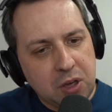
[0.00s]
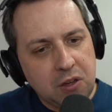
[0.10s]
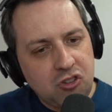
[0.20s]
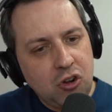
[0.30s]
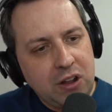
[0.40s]

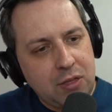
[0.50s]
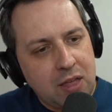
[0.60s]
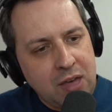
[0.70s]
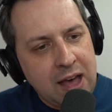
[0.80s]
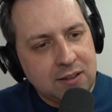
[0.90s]
Because surely
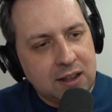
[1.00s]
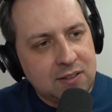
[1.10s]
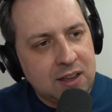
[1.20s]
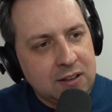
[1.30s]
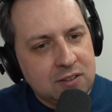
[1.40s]
then that
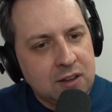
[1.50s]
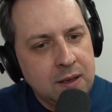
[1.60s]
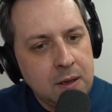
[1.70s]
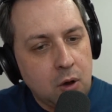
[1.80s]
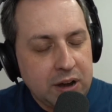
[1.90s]
dictates
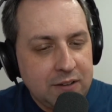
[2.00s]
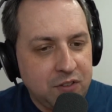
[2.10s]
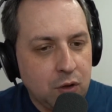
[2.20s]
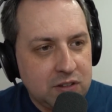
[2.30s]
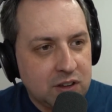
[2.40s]
or
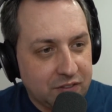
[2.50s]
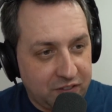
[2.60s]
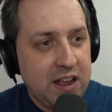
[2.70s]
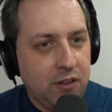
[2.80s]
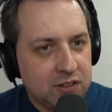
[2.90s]
influences the
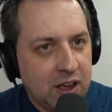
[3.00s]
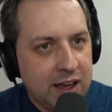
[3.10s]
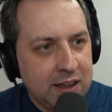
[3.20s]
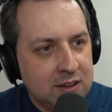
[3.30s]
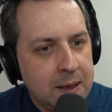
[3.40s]
file
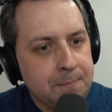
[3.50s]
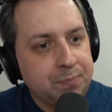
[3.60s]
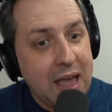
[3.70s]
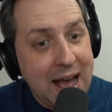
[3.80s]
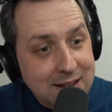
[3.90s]
size
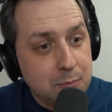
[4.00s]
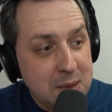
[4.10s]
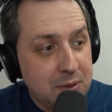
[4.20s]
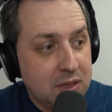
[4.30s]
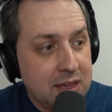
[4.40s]
and
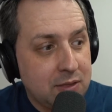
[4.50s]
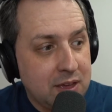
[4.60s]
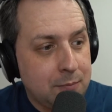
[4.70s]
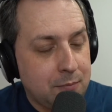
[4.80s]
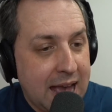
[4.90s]
maybe
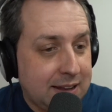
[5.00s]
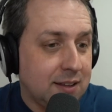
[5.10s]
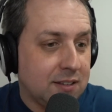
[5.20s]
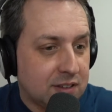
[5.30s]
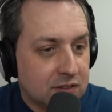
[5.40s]
the
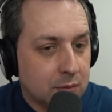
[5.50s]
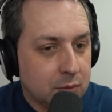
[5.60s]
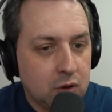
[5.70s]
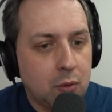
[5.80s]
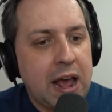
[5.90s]
editing
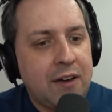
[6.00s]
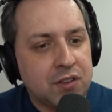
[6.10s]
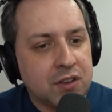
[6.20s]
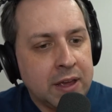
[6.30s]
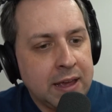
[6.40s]
system. You don't want to
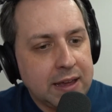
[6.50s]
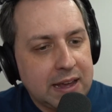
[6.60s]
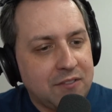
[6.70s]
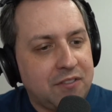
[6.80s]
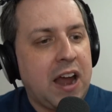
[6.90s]
have to
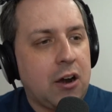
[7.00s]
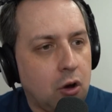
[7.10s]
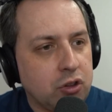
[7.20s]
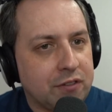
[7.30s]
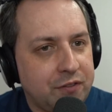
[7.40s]
convert
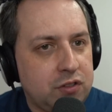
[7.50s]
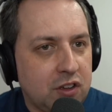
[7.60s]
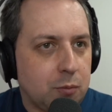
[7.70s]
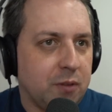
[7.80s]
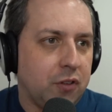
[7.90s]
all your
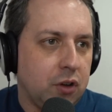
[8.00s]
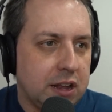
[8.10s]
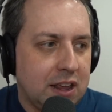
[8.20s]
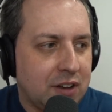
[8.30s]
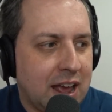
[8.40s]
footage before you
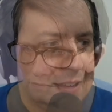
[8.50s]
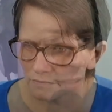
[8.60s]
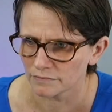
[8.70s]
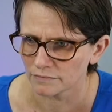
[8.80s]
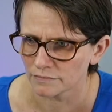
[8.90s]
can even edit it.